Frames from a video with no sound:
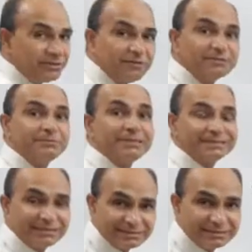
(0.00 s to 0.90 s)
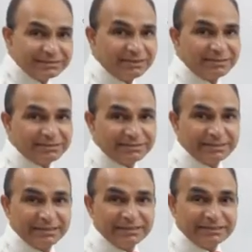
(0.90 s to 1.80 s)
of the business results,
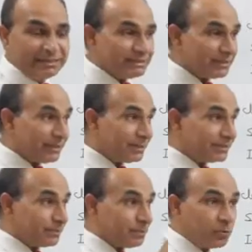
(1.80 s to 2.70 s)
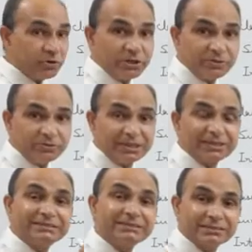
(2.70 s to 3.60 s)
these are reported to the
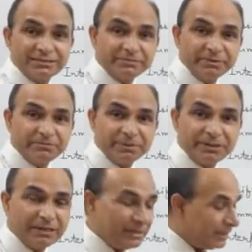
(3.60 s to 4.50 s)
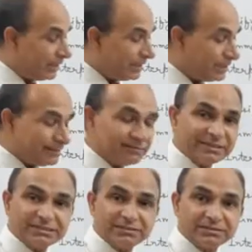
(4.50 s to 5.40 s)
concerned people like
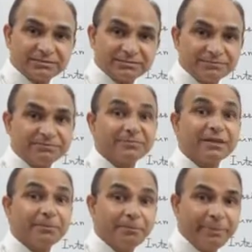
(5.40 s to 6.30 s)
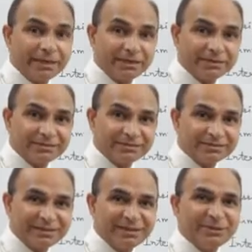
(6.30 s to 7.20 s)
investors, bankers,
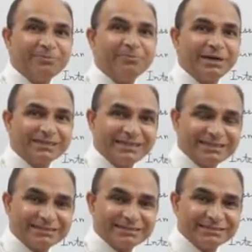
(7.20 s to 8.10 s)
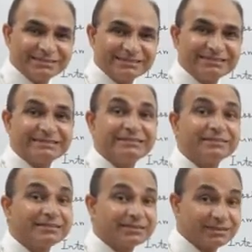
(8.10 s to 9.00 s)
moneylenders,
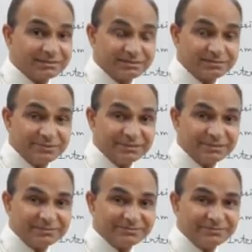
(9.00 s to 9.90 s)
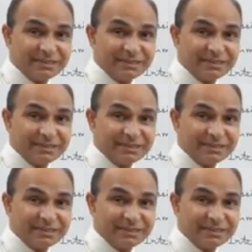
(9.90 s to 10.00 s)
customers,